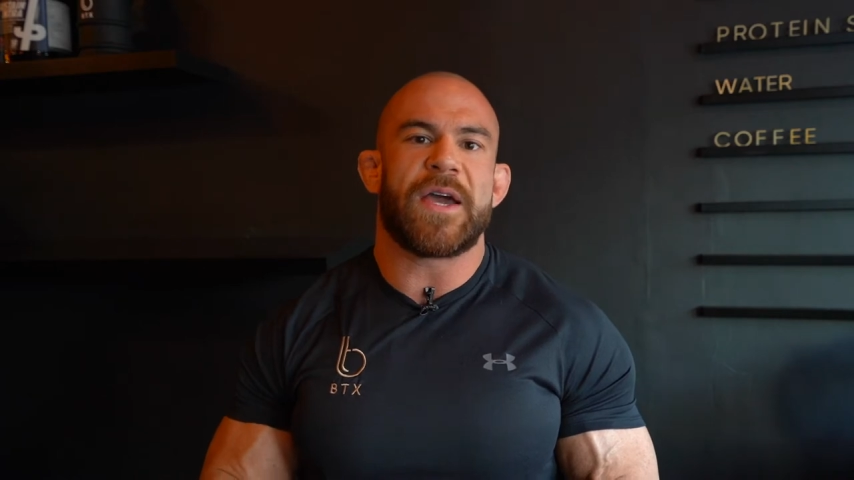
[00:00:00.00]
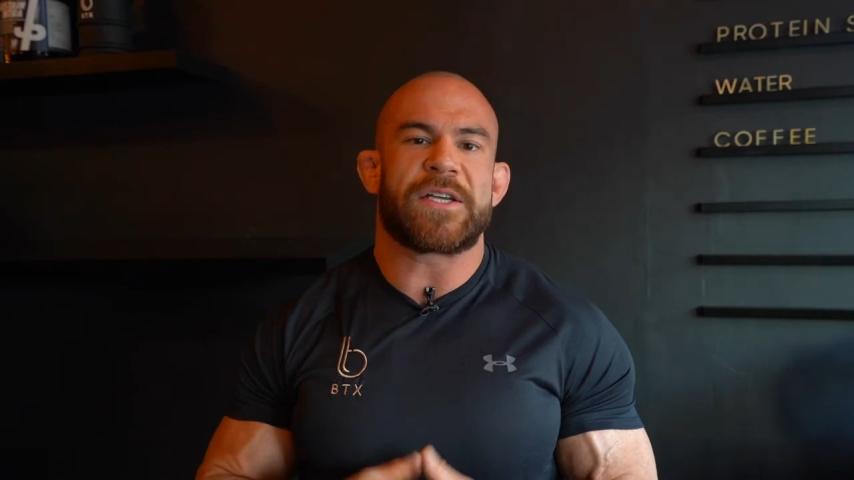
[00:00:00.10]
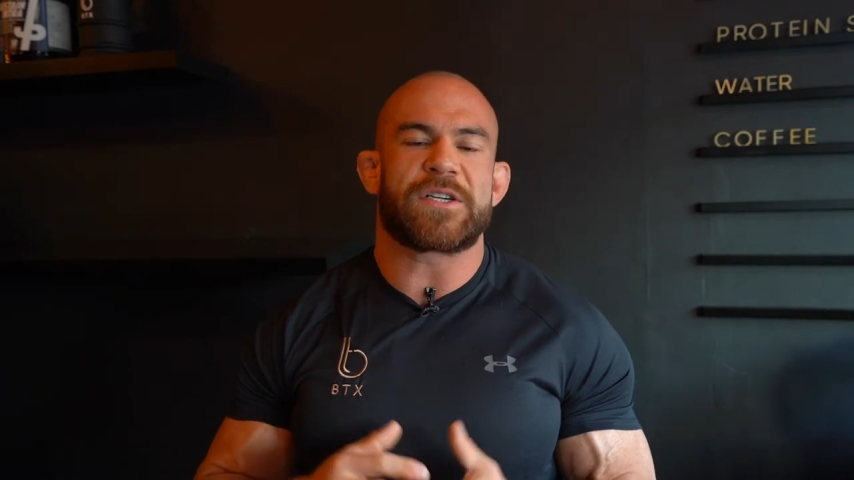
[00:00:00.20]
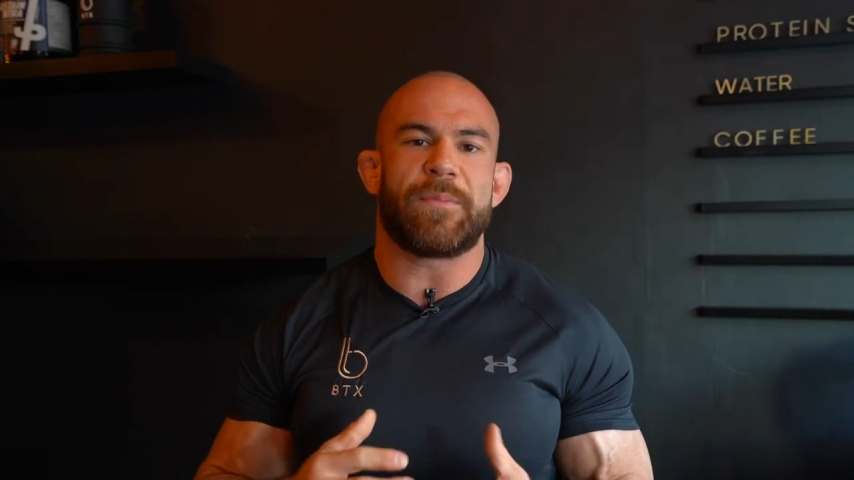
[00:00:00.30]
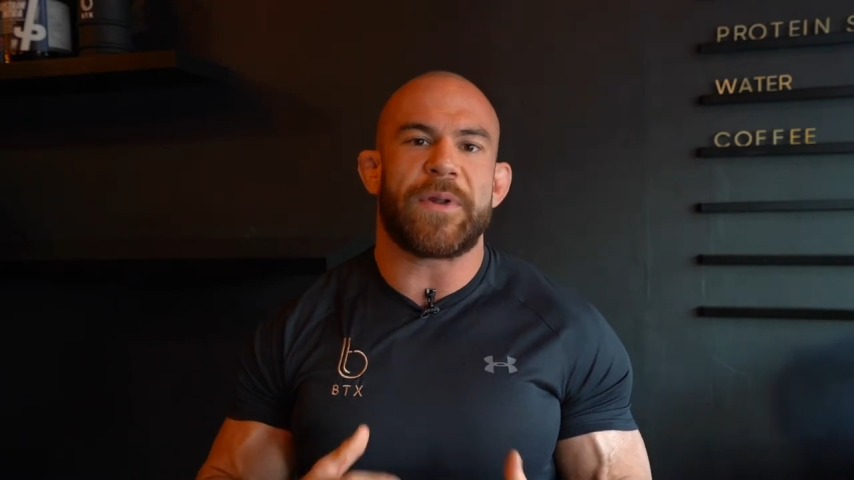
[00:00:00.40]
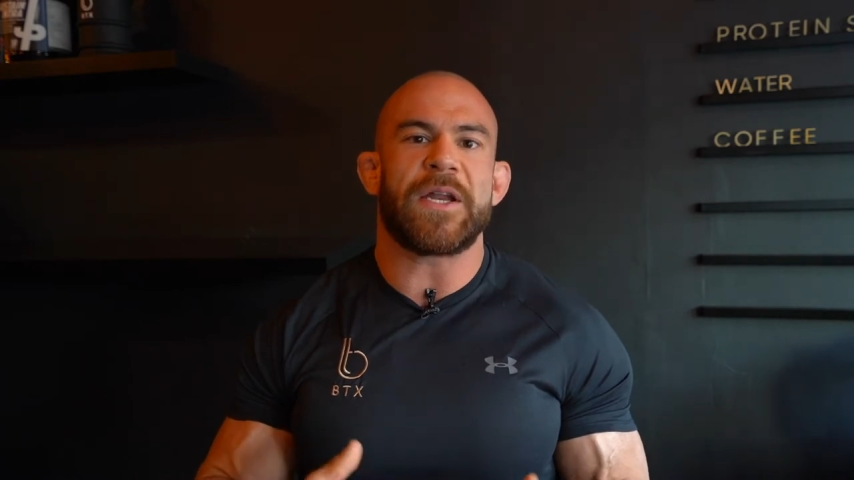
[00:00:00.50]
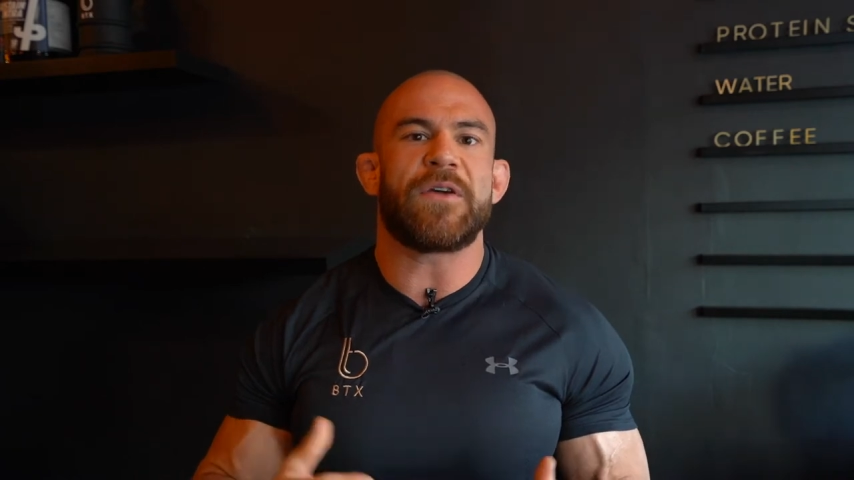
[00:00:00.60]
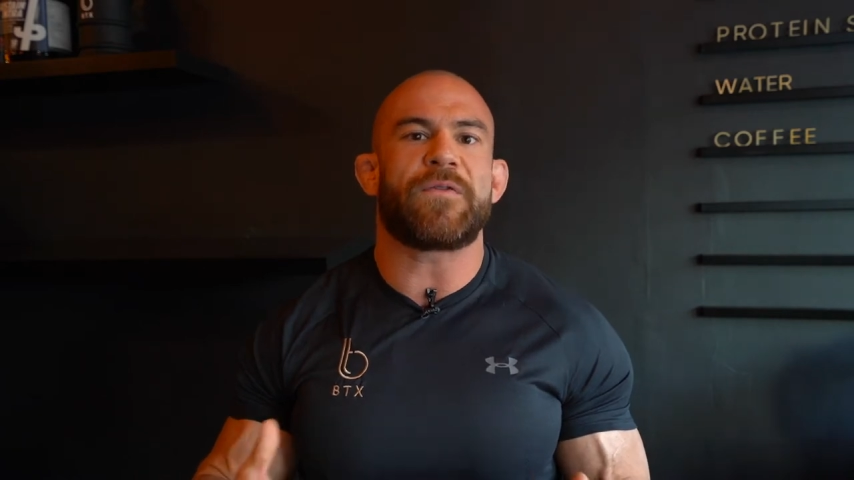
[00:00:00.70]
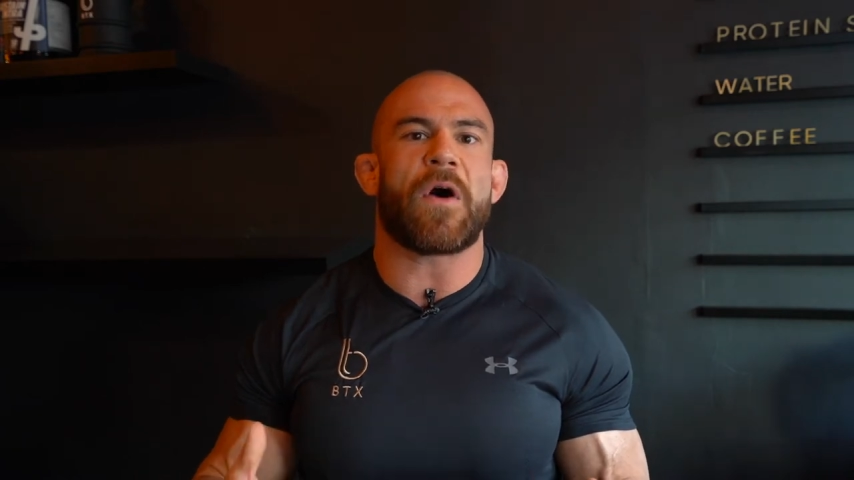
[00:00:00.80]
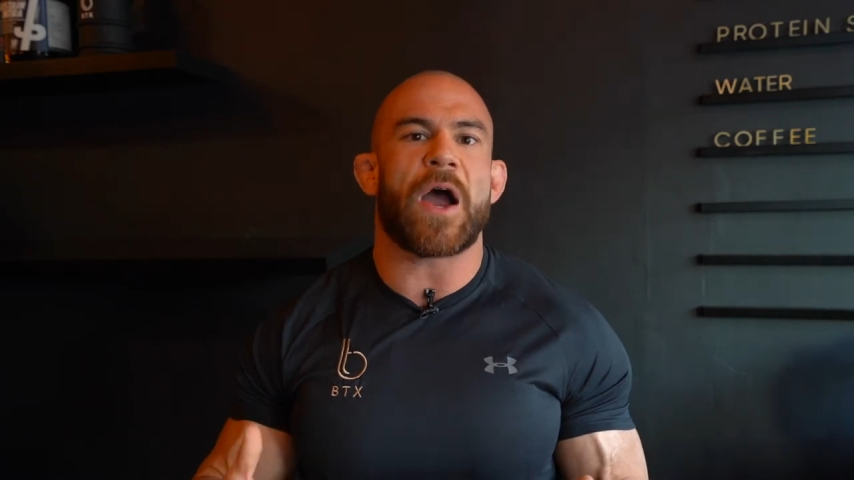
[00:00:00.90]
is completely
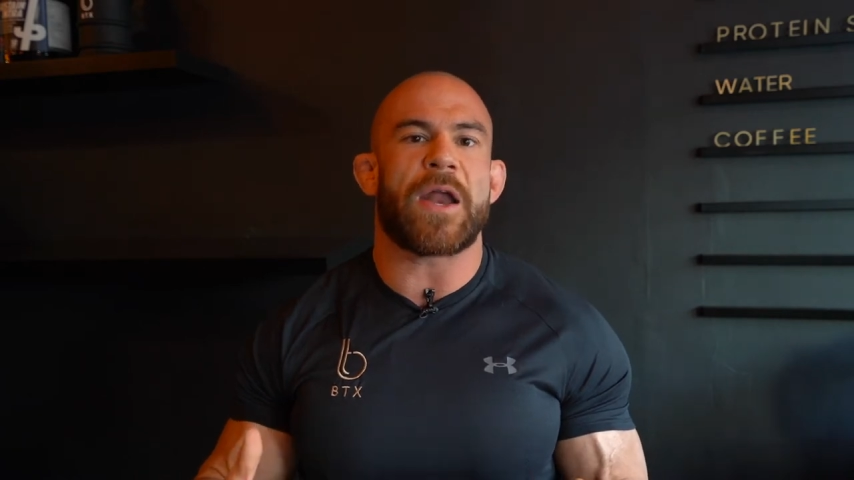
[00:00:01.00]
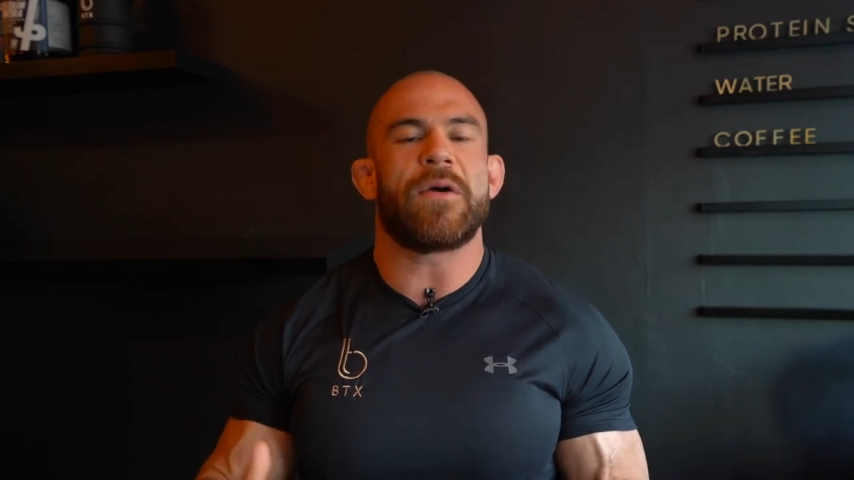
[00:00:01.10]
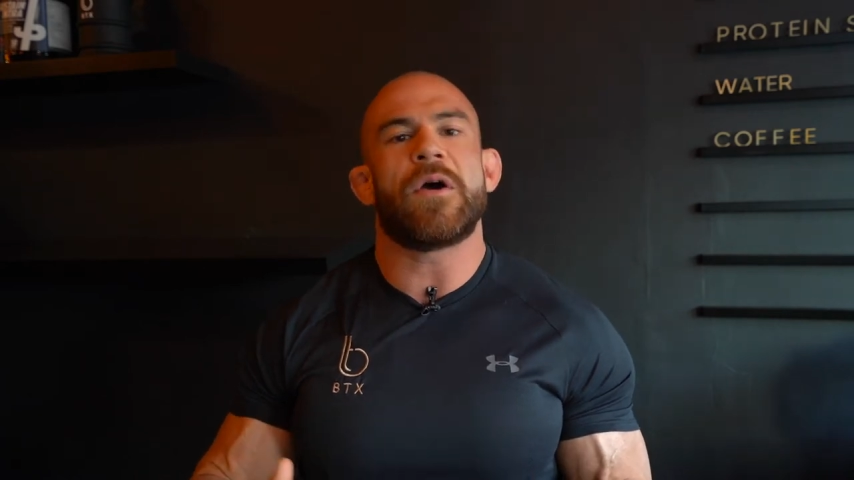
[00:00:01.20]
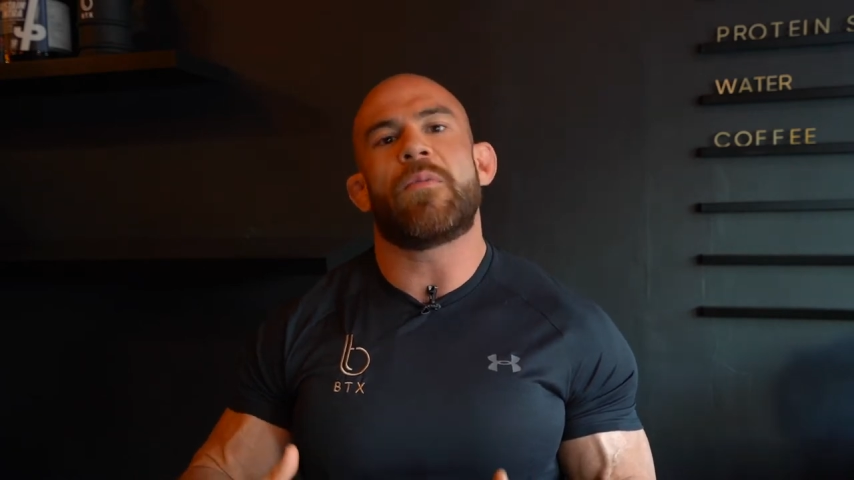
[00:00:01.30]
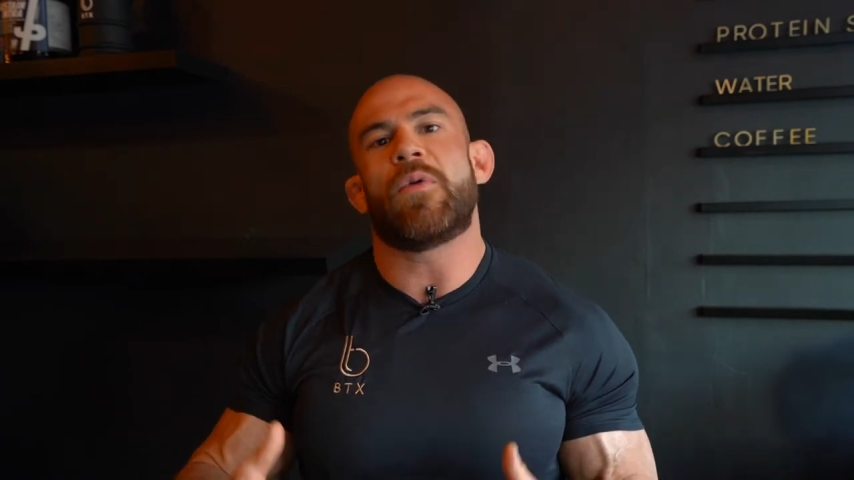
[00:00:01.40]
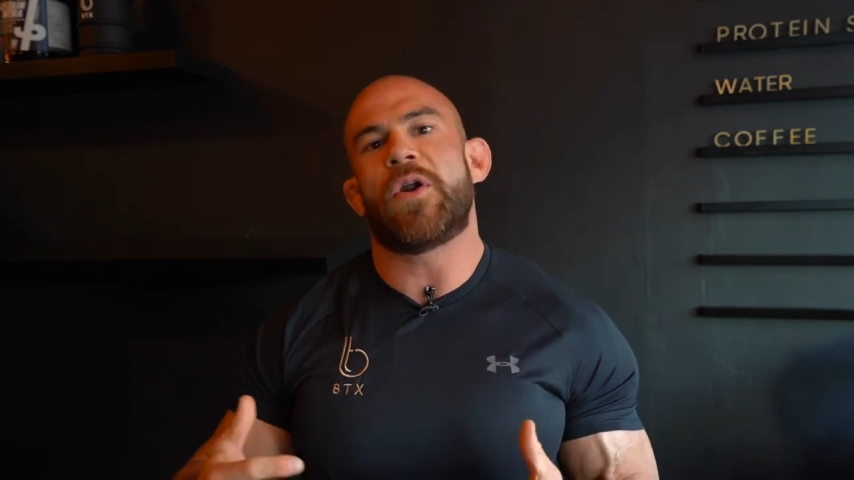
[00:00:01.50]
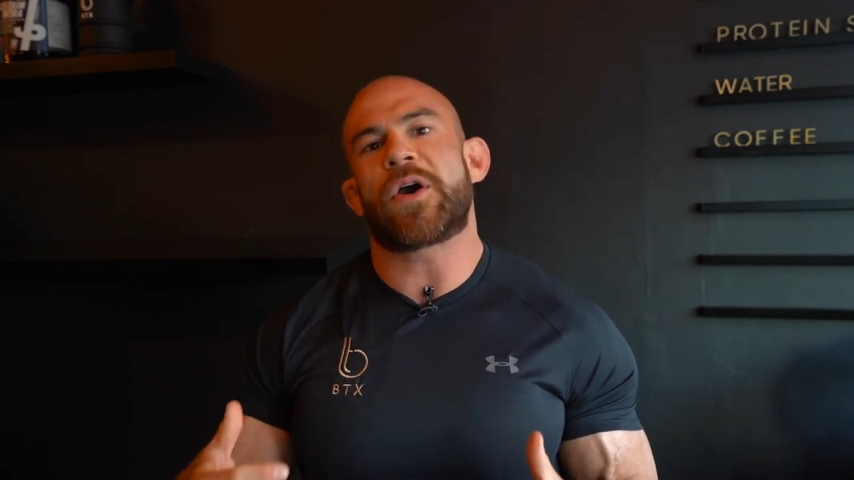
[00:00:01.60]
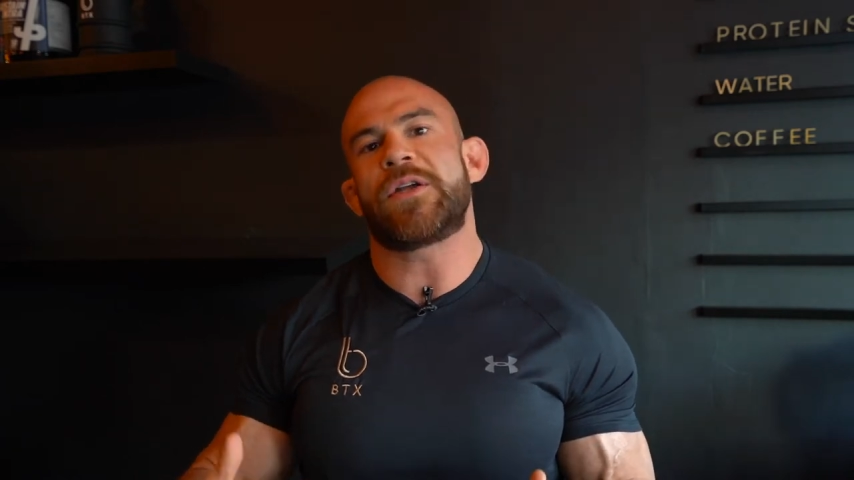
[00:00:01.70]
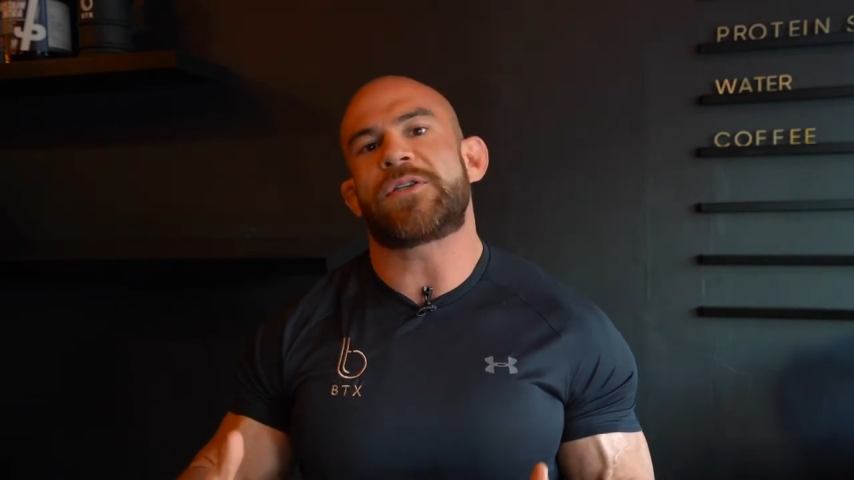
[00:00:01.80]
fine when looking